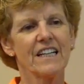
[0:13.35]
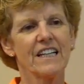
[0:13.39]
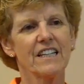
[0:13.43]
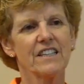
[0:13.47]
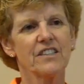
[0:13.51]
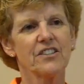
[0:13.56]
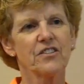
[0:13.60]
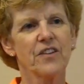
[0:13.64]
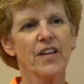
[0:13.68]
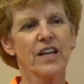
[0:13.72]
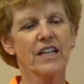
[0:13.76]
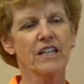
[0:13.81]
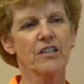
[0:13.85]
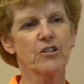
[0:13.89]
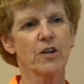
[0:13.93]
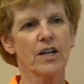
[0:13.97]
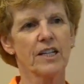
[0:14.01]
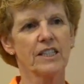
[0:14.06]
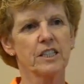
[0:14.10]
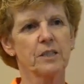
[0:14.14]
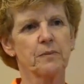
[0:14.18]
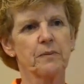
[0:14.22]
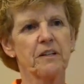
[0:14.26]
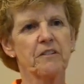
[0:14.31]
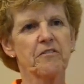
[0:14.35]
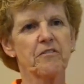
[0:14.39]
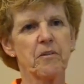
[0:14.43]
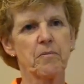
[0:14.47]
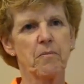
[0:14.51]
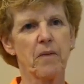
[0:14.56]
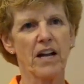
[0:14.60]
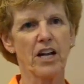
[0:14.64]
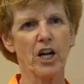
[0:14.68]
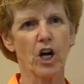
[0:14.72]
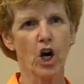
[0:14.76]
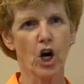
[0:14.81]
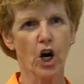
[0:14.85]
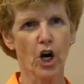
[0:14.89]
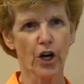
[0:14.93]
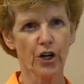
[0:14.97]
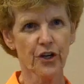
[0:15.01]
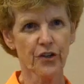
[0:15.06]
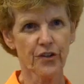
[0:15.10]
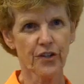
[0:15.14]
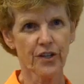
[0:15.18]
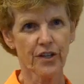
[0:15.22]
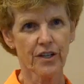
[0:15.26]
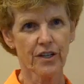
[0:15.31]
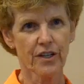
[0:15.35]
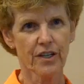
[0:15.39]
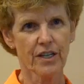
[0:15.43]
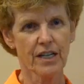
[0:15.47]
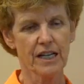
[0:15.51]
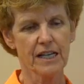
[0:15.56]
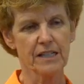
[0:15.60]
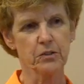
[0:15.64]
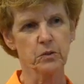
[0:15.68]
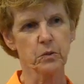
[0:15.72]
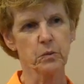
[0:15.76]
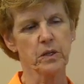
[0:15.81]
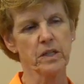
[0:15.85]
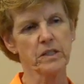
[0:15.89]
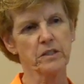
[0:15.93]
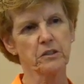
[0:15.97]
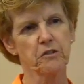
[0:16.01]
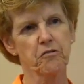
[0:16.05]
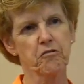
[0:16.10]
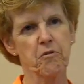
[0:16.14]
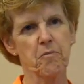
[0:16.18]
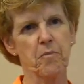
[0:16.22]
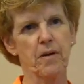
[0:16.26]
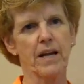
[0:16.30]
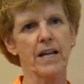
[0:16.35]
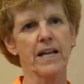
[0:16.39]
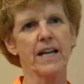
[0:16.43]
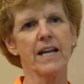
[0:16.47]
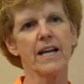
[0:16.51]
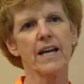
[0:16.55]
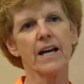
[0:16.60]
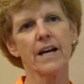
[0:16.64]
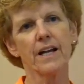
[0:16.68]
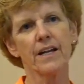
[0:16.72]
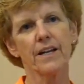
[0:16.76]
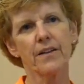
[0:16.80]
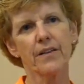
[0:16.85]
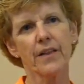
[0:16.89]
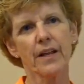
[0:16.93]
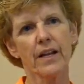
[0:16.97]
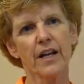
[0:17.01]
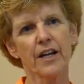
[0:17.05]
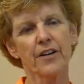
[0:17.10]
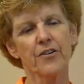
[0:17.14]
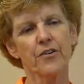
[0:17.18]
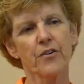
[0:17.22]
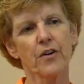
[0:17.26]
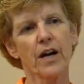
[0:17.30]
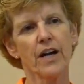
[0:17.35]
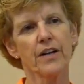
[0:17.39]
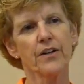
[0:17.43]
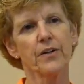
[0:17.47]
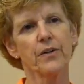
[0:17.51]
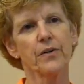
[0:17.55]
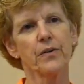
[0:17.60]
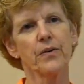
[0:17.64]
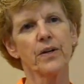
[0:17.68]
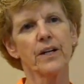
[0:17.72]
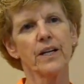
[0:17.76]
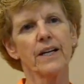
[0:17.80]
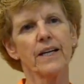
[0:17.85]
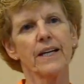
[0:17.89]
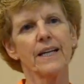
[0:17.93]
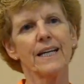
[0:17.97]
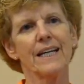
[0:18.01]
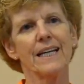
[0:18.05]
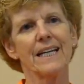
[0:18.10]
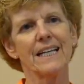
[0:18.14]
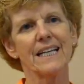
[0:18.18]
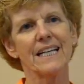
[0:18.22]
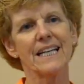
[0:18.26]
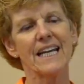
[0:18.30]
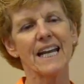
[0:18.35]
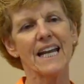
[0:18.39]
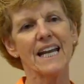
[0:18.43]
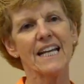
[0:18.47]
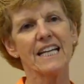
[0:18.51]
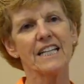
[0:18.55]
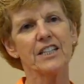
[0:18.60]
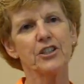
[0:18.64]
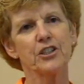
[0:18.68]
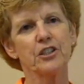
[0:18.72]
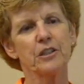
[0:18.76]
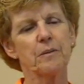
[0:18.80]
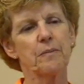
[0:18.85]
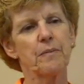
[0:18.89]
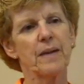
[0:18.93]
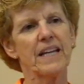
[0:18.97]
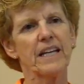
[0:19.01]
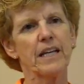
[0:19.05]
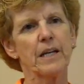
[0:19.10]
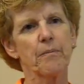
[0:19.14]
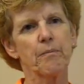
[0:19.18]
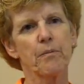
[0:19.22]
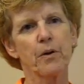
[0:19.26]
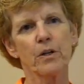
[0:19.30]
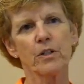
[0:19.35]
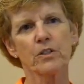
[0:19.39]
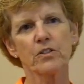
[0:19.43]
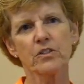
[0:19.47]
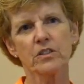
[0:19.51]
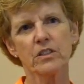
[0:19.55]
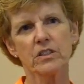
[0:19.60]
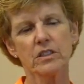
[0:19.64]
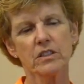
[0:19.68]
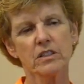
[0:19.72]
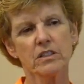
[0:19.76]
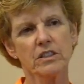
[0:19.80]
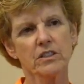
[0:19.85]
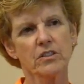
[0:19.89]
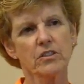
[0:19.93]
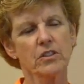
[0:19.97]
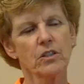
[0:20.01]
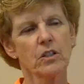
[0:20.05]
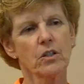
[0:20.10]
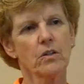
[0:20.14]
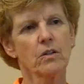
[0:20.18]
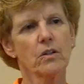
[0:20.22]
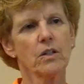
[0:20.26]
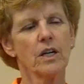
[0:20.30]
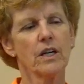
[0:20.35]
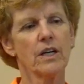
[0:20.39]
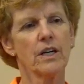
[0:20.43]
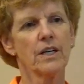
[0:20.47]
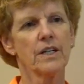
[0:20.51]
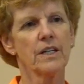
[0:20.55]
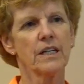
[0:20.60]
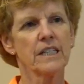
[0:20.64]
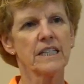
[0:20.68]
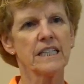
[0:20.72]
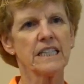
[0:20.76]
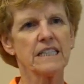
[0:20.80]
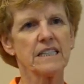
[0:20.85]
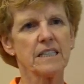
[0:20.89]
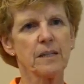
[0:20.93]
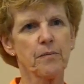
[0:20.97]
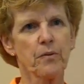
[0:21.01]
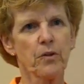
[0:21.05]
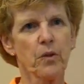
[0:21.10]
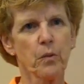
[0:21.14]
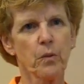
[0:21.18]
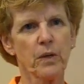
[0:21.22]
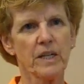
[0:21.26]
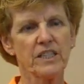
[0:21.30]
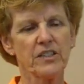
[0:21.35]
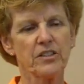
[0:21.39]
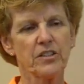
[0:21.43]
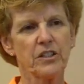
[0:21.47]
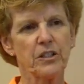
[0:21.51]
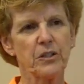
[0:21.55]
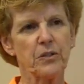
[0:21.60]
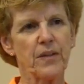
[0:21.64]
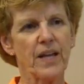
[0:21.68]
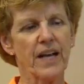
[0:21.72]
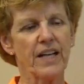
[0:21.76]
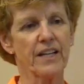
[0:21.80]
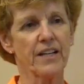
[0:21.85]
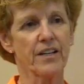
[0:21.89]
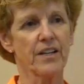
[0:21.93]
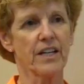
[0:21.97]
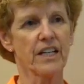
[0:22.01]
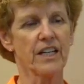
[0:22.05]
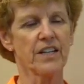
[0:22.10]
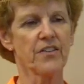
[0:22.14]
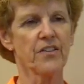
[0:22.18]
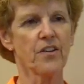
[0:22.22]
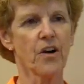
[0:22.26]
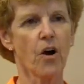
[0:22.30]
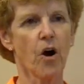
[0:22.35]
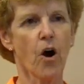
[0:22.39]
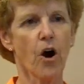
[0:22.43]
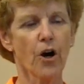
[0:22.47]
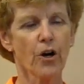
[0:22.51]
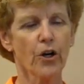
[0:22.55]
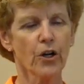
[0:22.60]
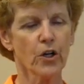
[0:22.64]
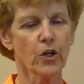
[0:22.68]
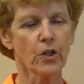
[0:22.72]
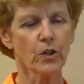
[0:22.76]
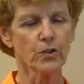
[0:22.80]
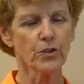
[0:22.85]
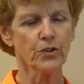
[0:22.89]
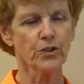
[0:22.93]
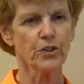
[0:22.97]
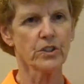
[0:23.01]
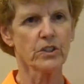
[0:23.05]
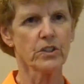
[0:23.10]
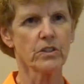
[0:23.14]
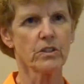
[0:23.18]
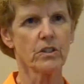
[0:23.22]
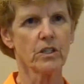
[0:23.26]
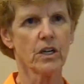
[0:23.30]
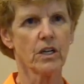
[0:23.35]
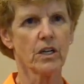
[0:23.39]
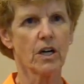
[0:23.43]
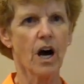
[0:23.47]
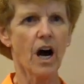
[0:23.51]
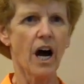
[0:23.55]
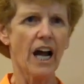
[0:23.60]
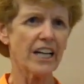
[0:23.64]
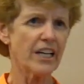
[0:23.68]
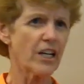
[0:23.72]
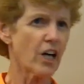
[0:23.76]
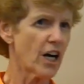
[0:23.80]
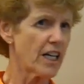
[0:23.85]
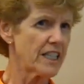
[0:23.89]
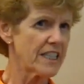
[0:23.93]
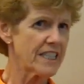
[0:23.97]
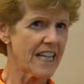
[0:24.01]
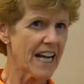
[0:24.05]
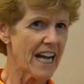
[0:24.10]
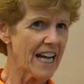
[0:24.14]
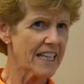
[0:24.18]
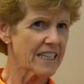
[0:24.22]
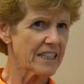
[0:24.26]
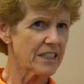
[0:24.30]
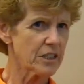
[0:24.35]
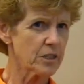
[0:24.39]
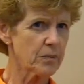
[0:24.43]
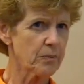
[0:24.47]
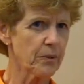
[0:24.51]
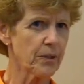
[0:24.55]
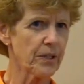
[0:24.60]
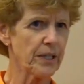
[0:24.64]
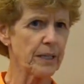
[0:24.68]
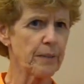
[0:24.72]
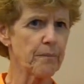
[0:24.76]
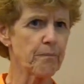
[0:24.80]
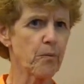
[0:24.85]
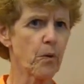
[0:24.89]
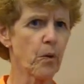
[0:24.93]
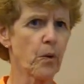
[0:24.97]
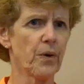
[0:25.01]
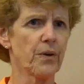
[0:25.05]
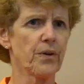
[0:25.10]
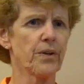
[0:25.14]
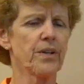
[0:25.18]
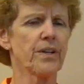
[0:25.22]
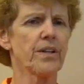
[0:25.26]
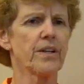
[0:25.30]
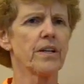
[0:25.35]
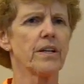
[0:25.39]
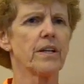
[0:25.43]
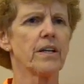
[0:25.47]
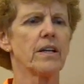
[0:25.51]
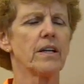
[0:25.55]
is that I try to speak from my heart as well as from my head, that I try to engage and make it personal. And so I think some of the ways to do that in, in our culture, eye contact is pretty important.